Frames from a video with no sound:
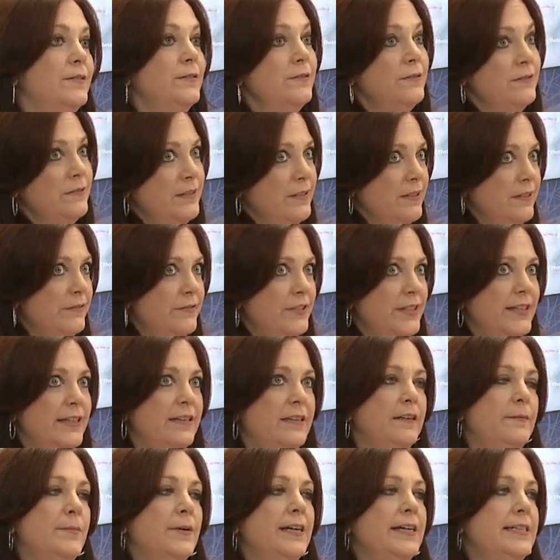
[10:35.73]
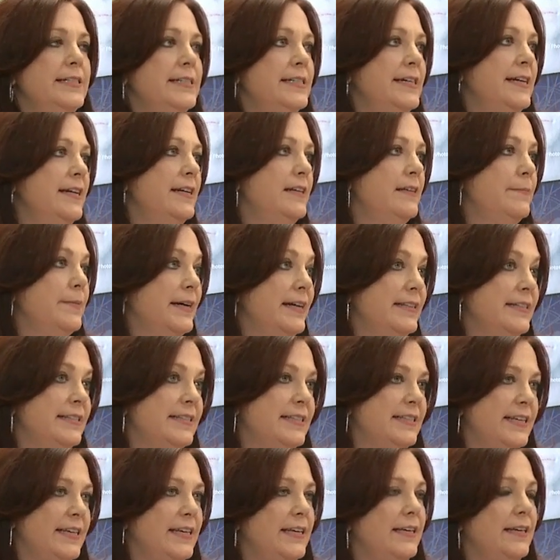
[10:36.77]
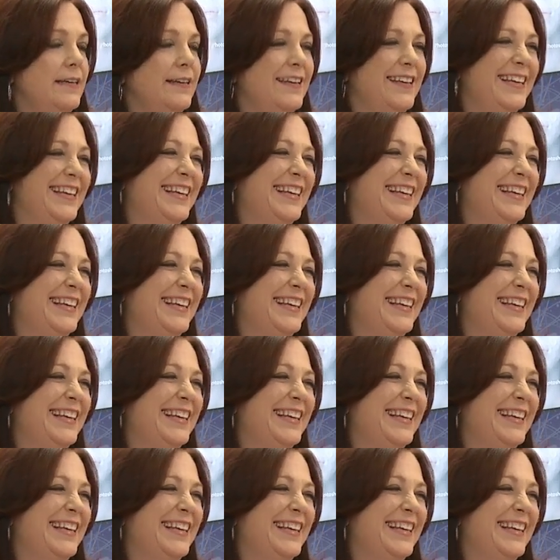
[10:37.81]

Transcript: oh look over here bright and shiny buy this thing